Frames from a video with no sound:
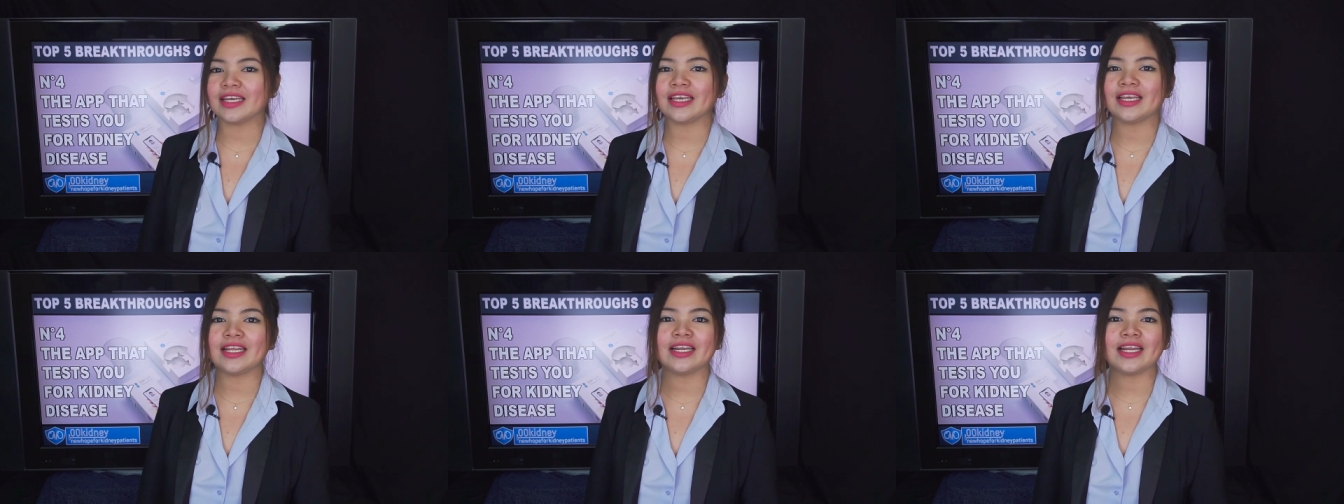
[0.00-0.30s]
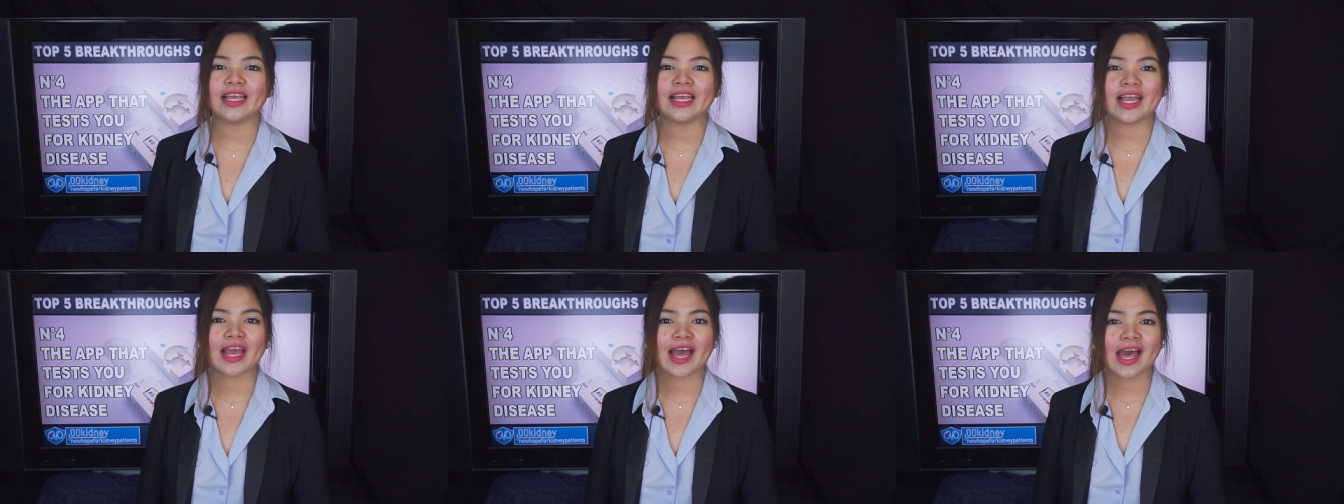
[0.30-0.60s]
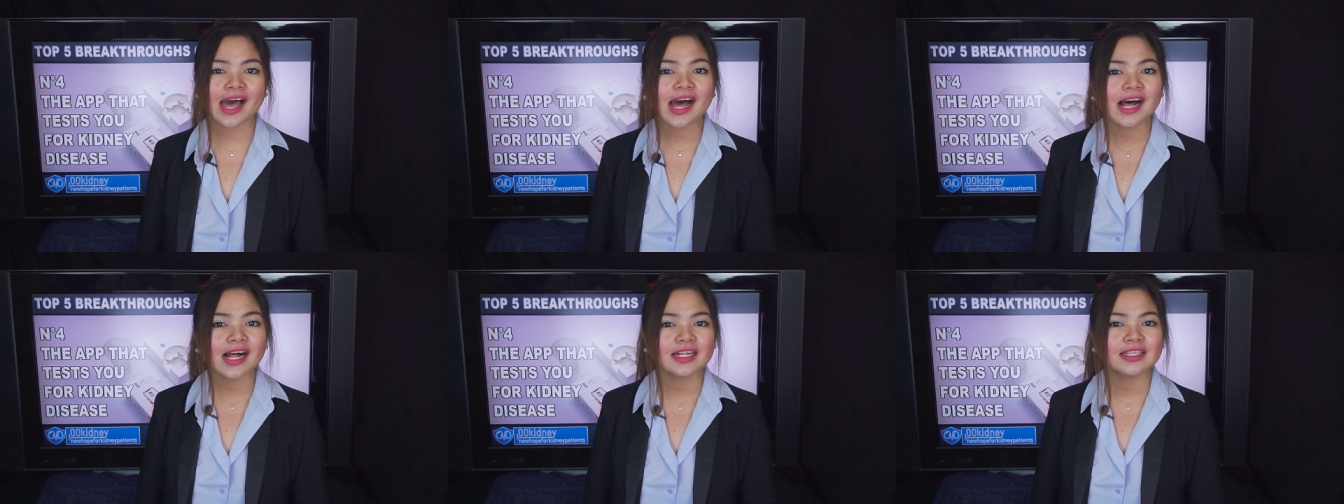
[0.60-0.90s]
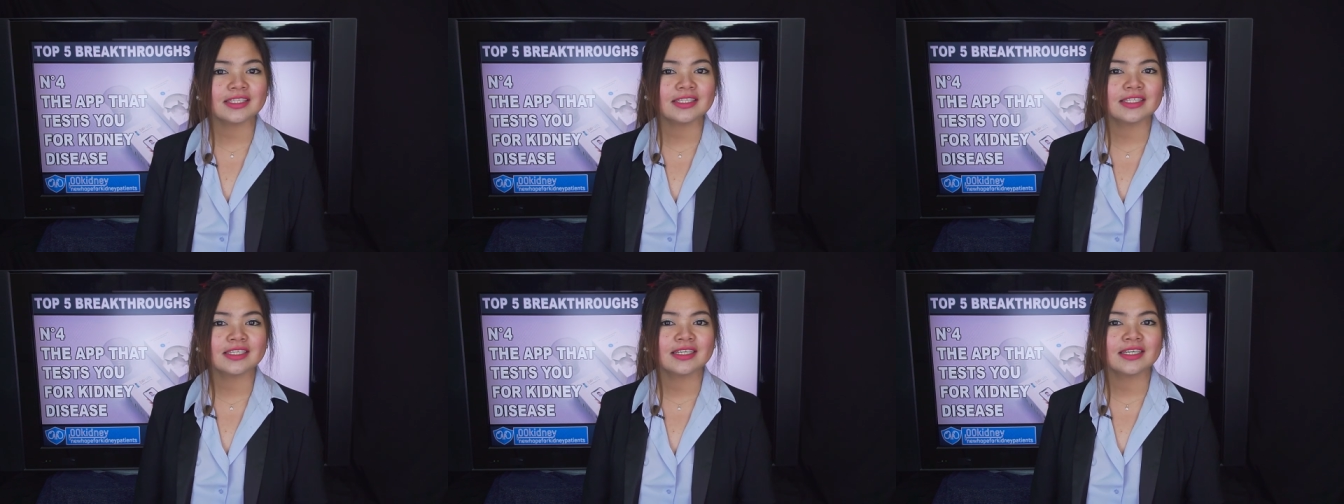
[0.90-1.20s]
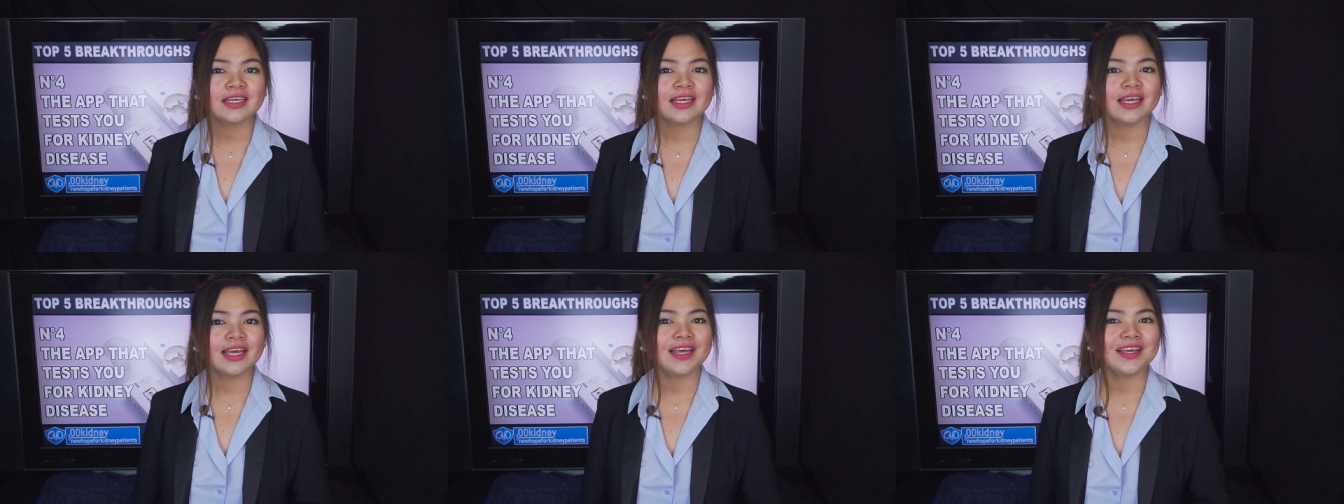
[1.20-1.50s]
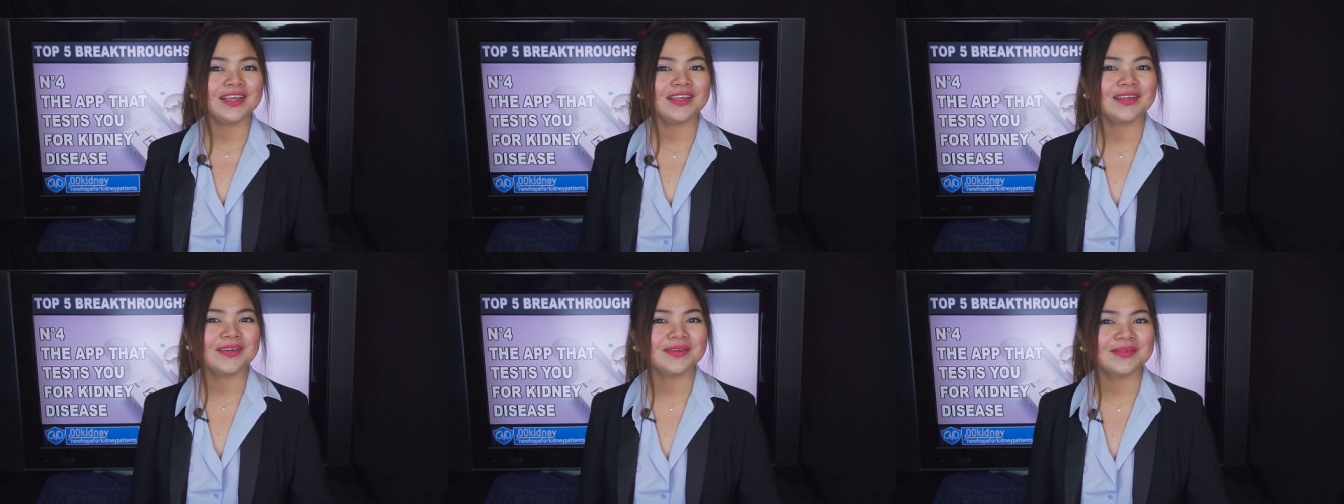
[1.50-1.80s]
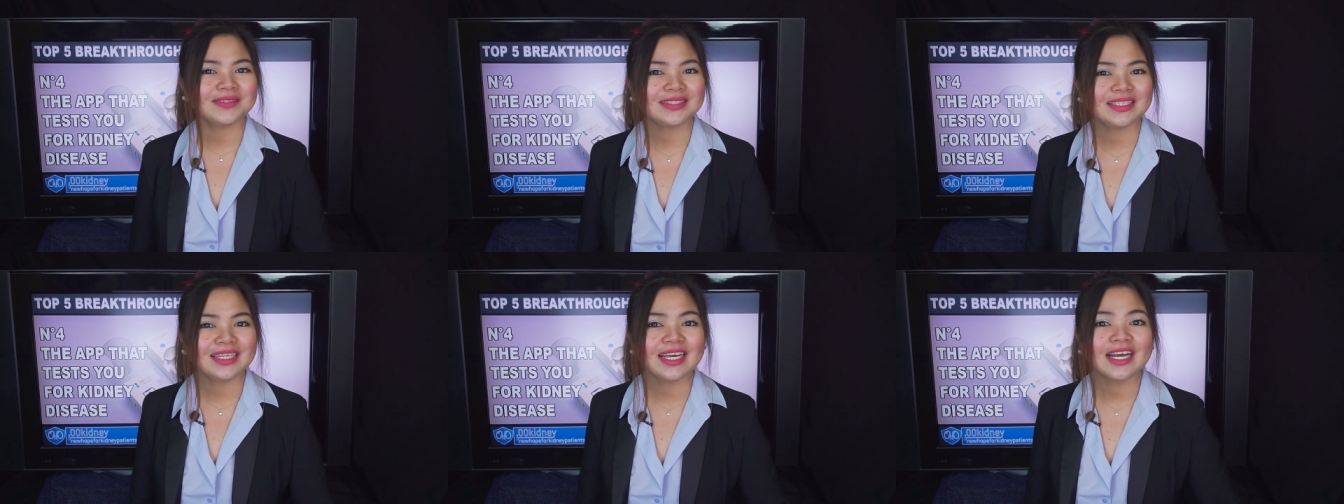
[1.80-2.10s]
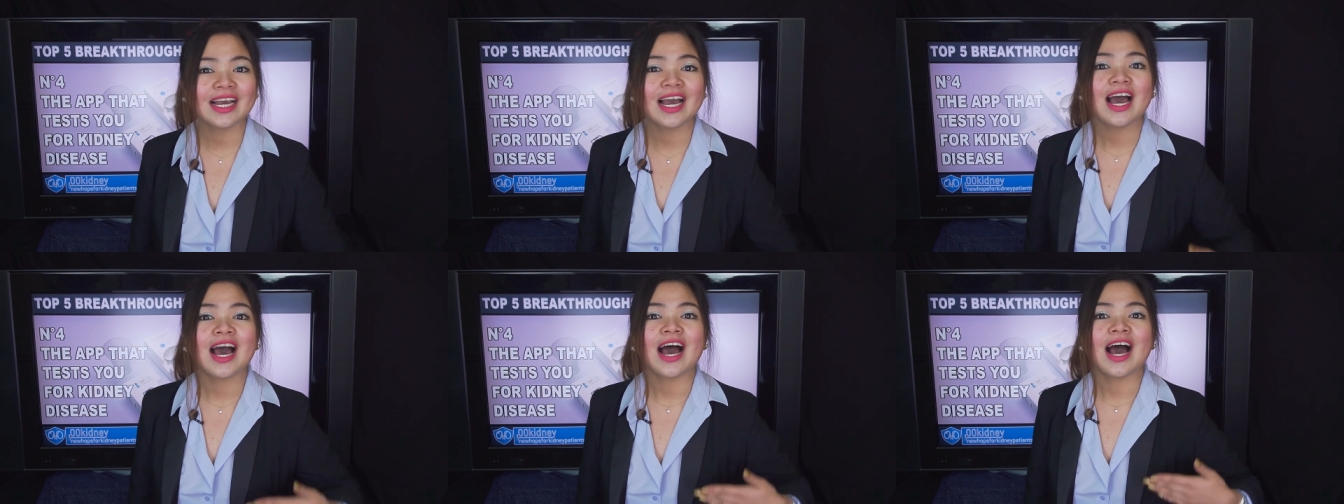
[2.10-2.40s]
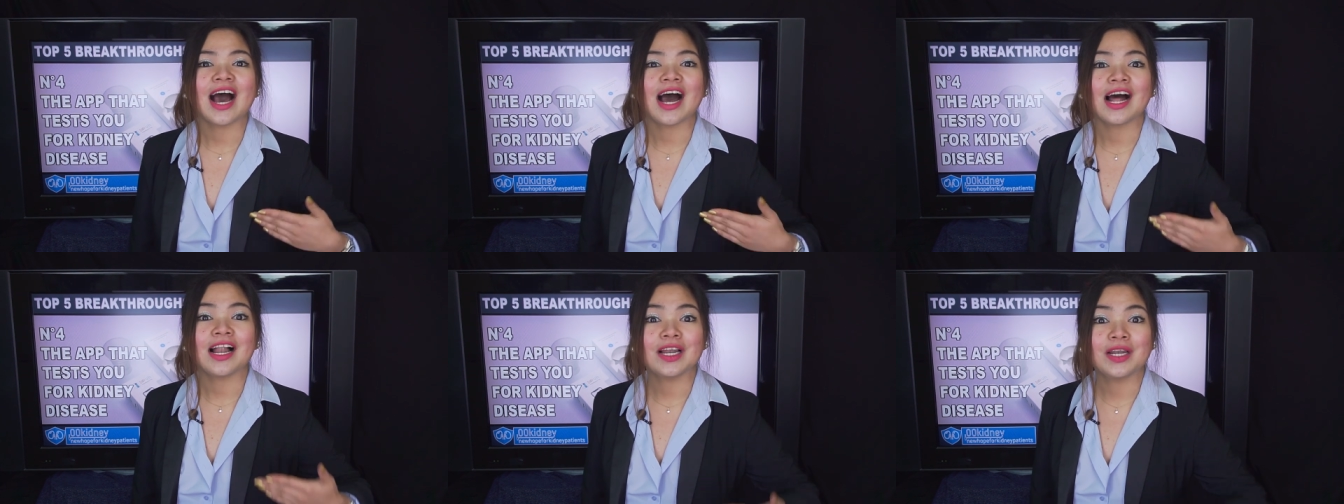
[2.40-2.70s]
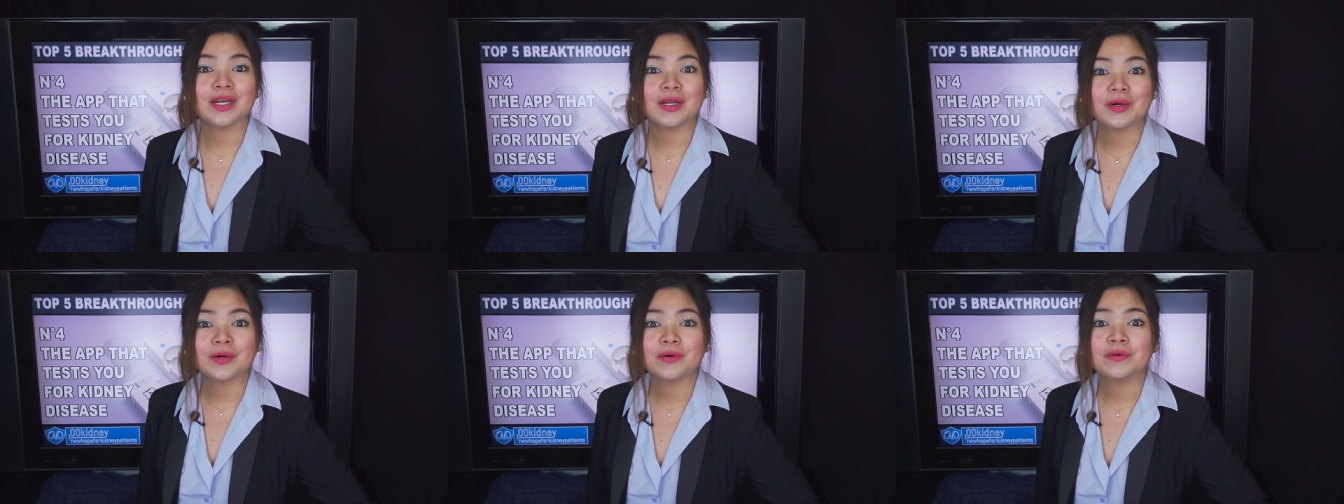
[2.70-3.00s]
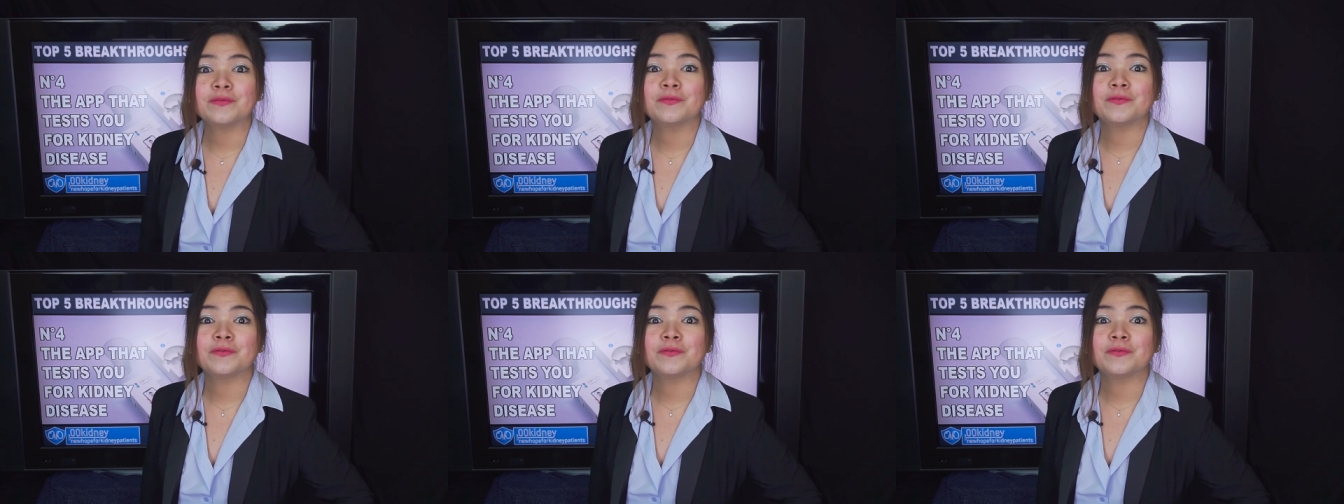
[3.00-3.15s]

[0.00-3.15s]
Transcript: kidney health using a low